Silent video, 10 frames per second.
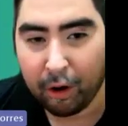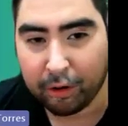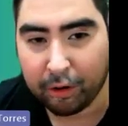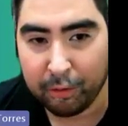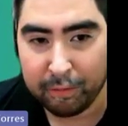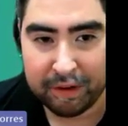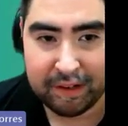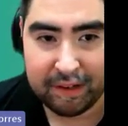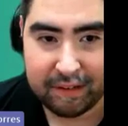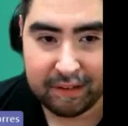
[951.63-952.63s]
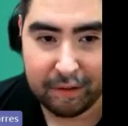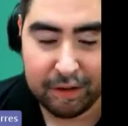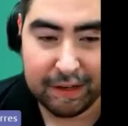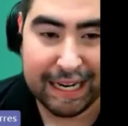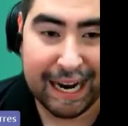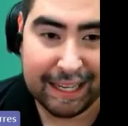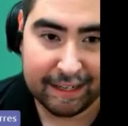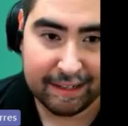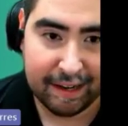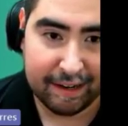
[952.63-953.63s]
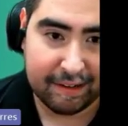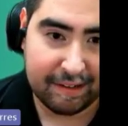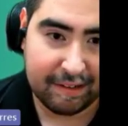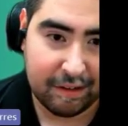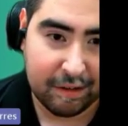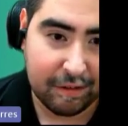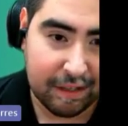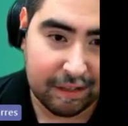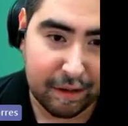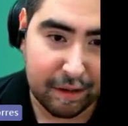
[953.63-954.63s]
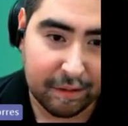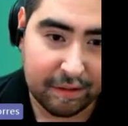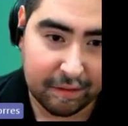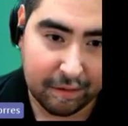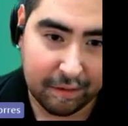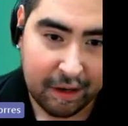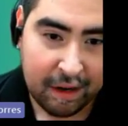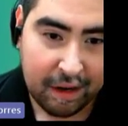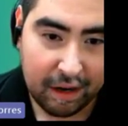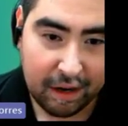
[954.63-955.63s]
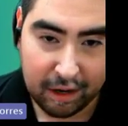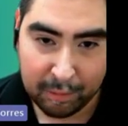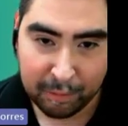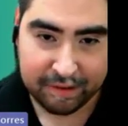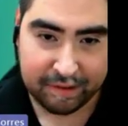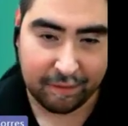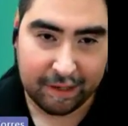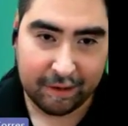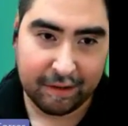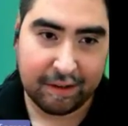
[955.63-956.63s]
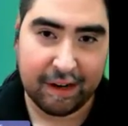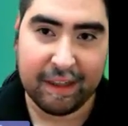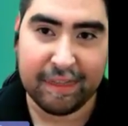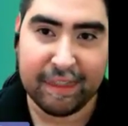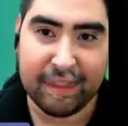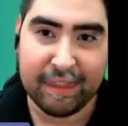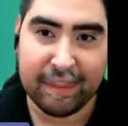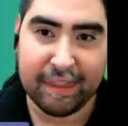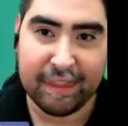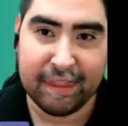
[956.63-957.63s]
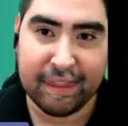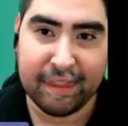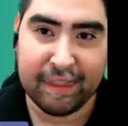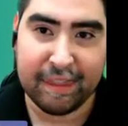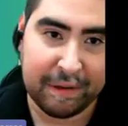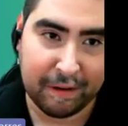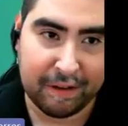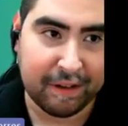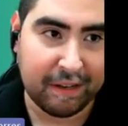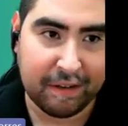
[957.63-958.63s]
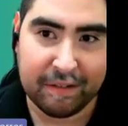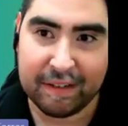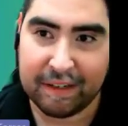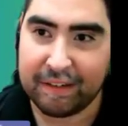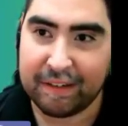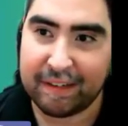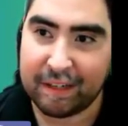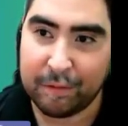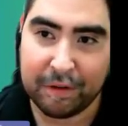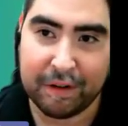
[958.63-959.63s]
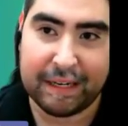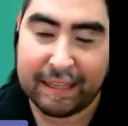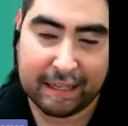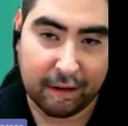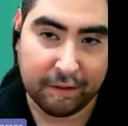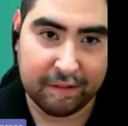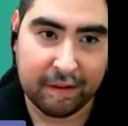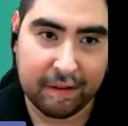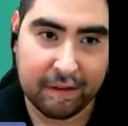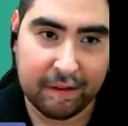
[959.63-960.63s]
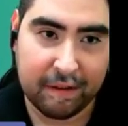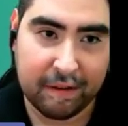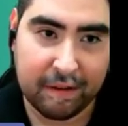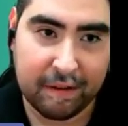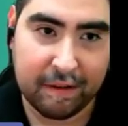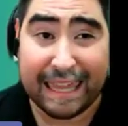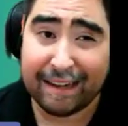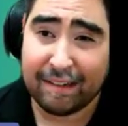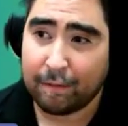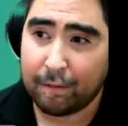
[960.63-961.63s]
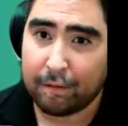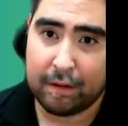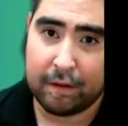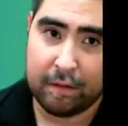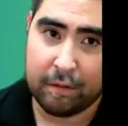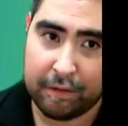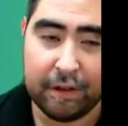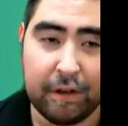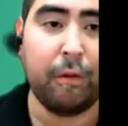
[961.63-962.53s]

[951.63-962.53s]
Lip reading: on all Chromebooks. So you can highlight text, you can go to immersive reader, and then it'll show up here, and you can use it just like you would anything else. So I think that's a really good tool.